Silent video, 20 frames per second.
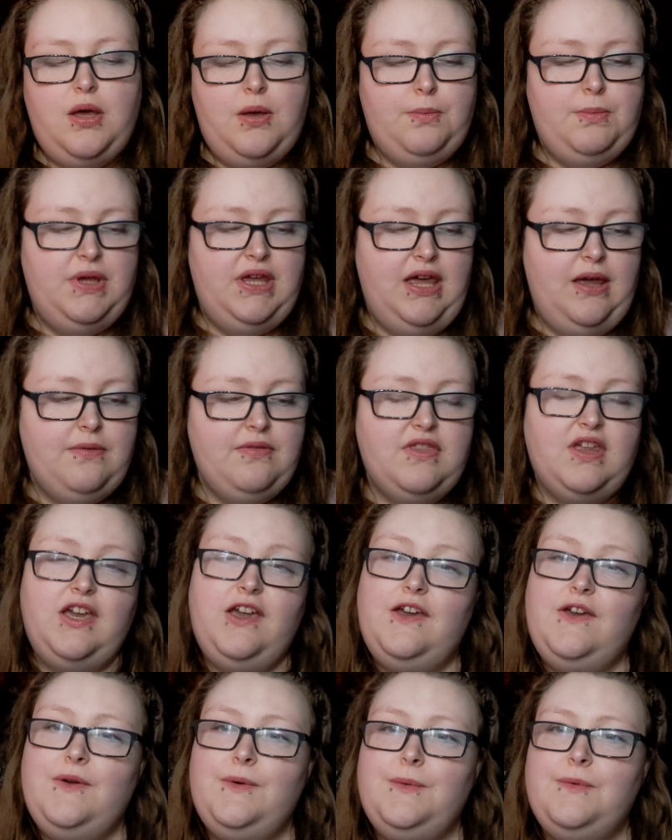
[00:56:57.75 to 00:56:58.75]
But yeah,
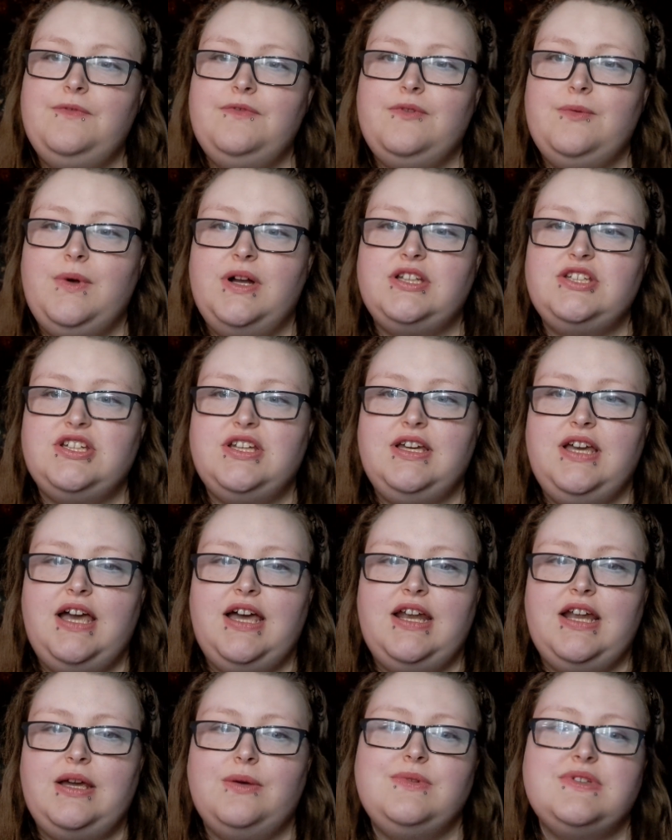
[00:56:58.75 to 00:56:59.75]
thank you for watching,
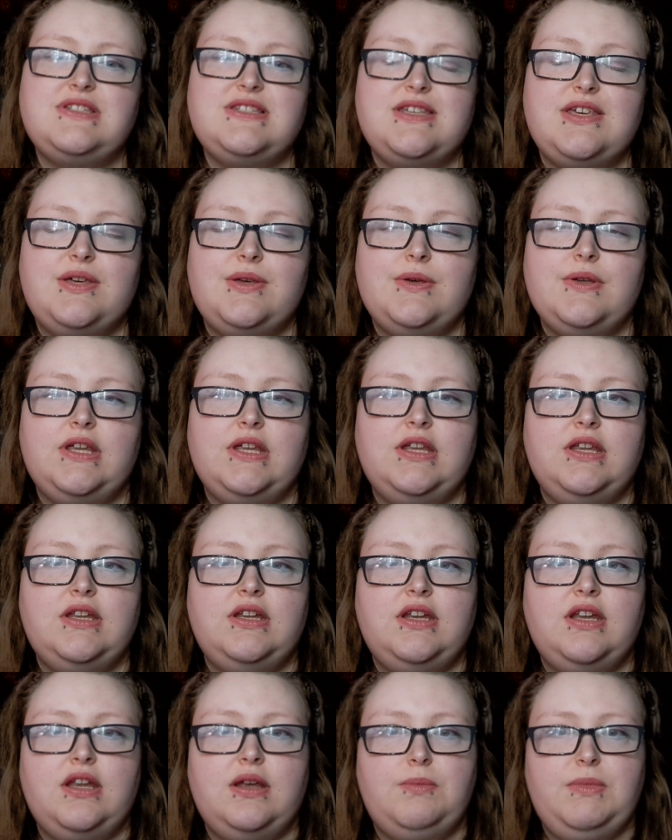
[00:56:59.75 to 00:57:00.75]
and I will see you
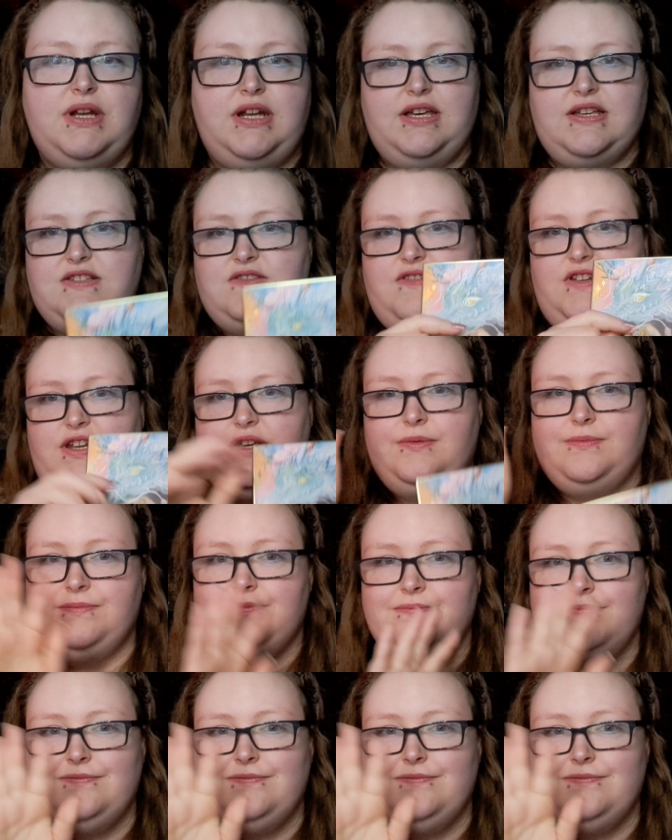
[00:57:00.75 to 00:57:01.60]
in my next video.